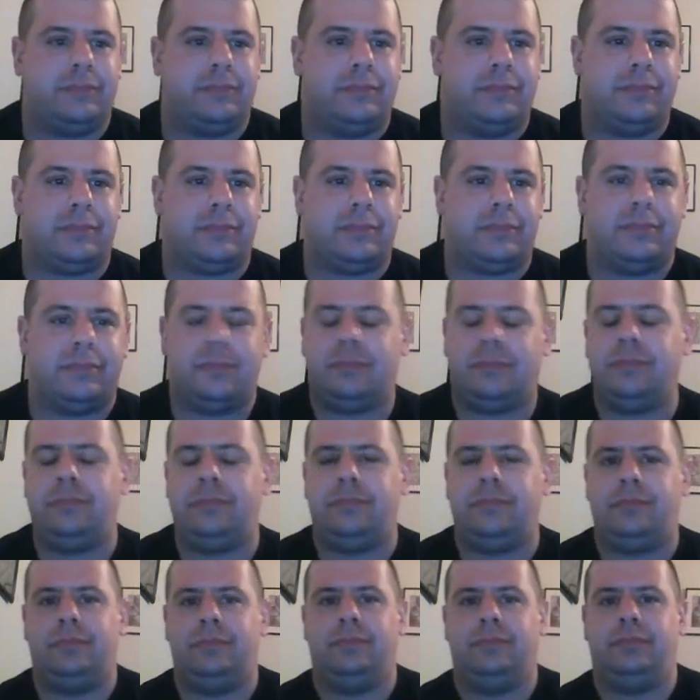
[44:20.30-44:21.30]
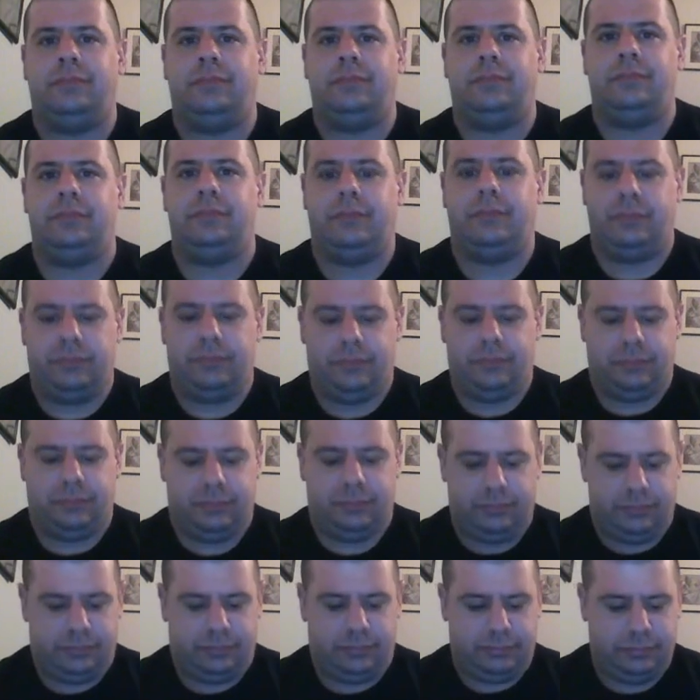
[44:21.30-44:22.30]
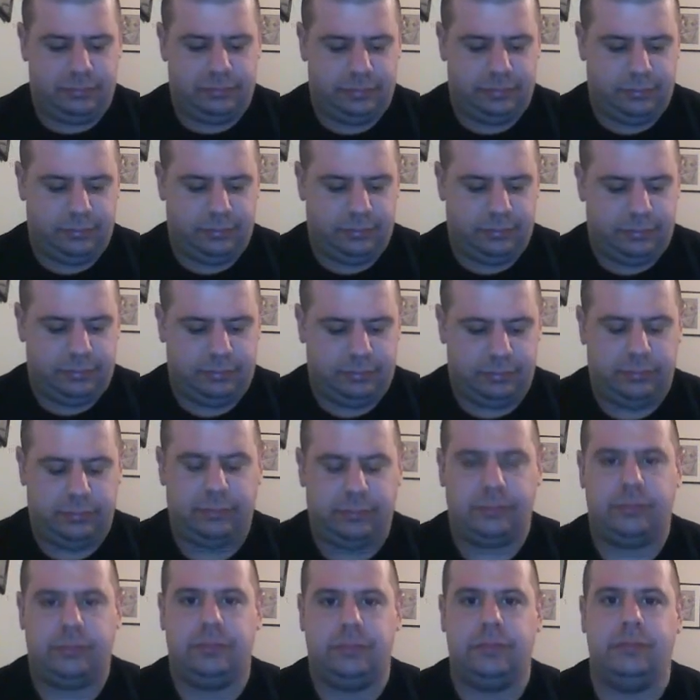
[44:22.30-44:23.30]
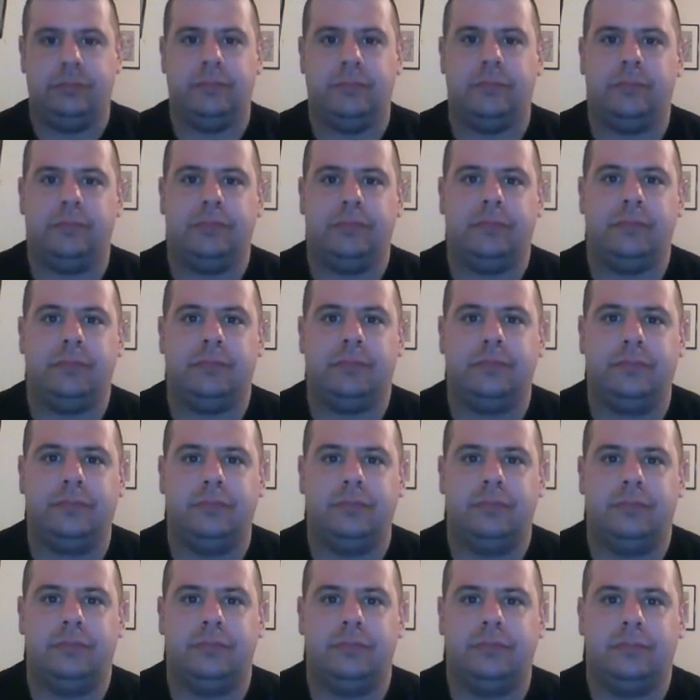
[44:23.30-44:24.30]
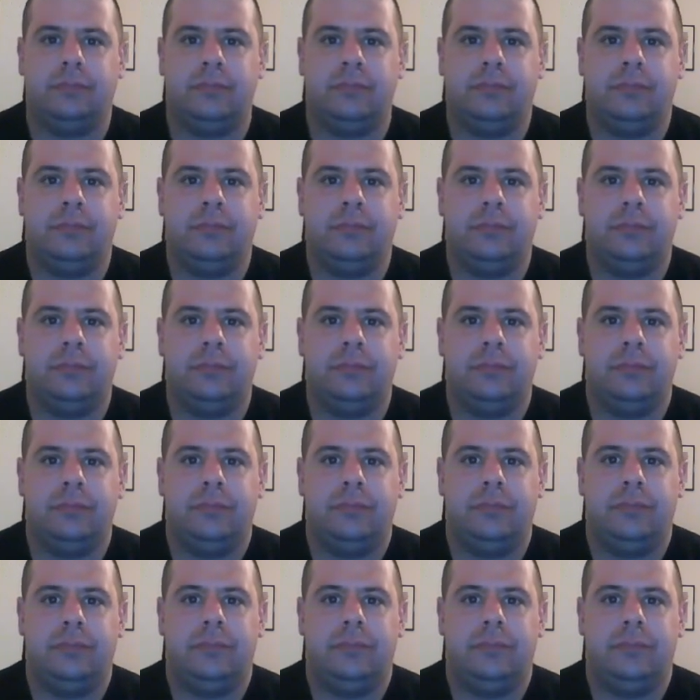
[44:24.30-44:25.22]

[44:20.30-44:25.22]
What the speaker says: The person shown says nothing.